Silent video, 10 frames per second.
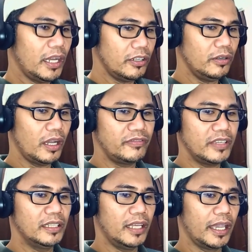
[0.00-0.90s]
I don't know, I
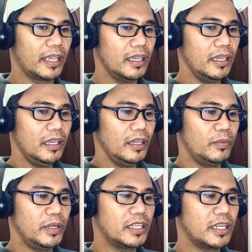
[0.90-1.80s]
feel like
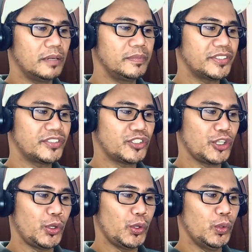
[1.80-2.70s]
when it comes
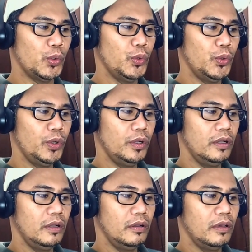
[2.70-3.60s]
to
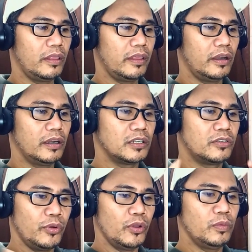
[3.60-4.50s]
their
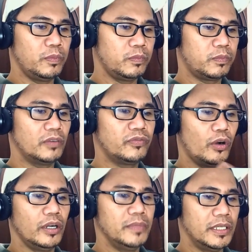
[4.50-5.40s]
group
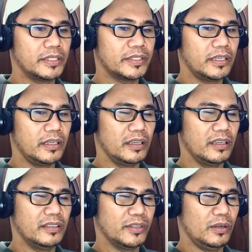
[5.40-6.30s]
performance, he
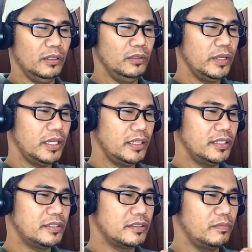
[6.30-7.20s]
is
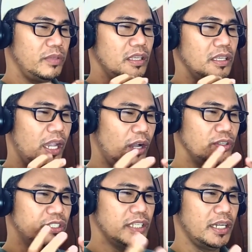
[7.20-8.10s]
always being
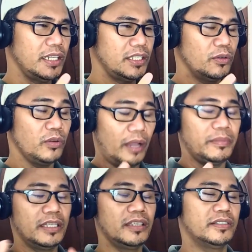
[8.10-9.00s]
outshined. I
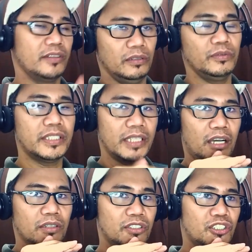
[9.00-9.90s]
mean, he's always
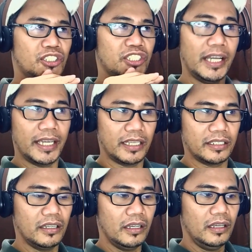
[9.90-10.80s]

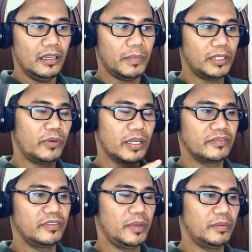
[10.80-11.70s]
outshined by the
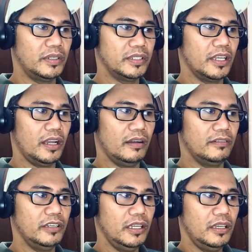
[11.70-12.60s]
rest of the members
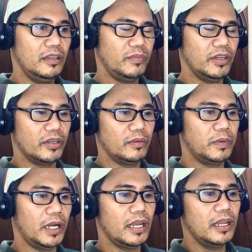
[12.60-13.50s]
of Mirror,
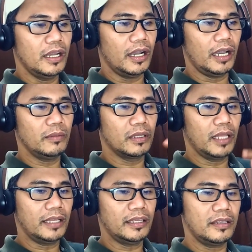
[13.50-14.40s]
but I'm
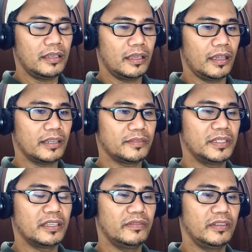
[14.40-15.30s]
glad that he has been